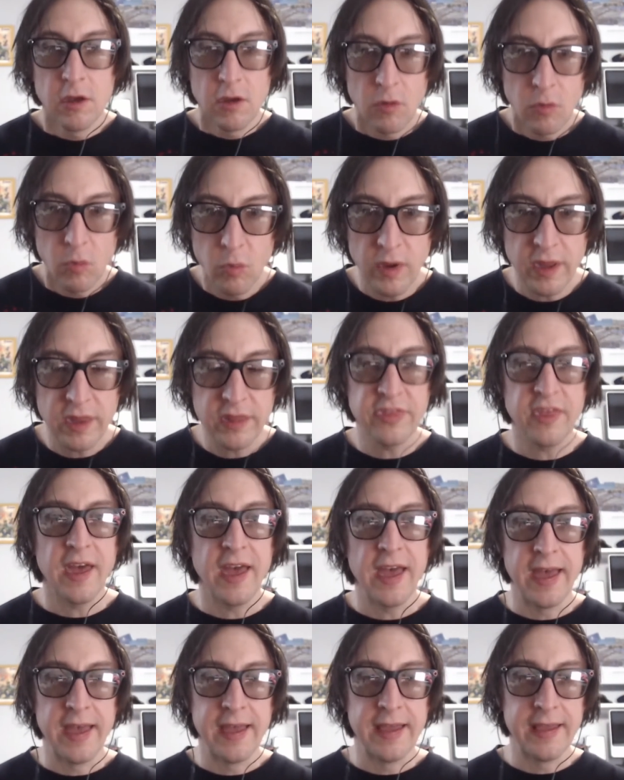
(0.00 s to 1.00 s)
with
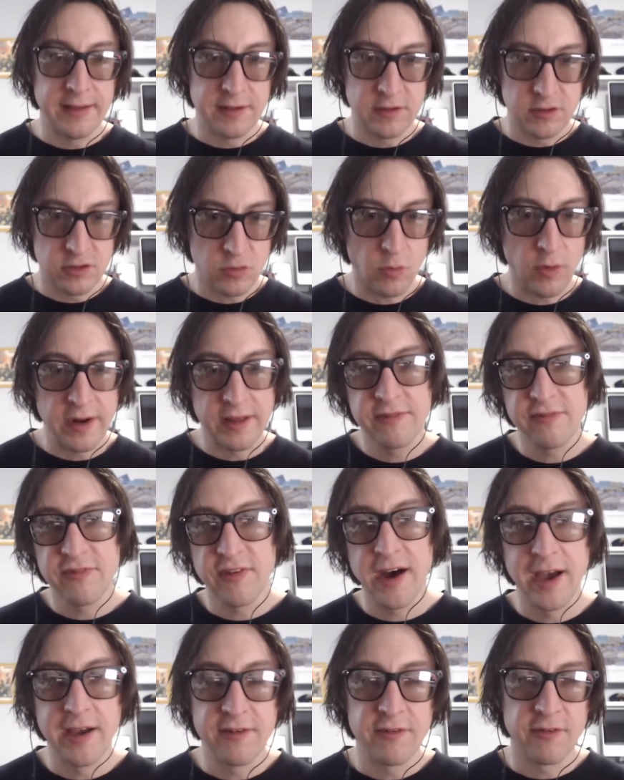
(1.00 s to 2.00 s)
a
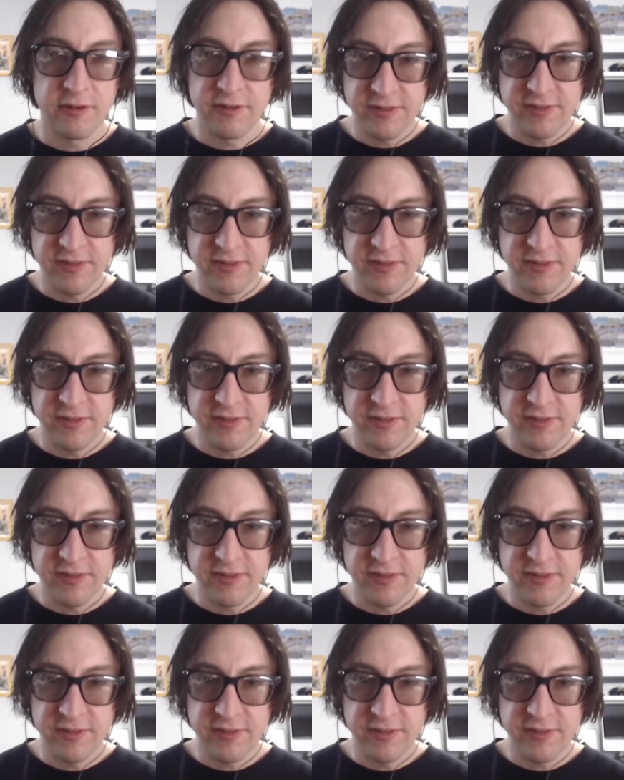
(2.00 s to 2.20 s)
25 or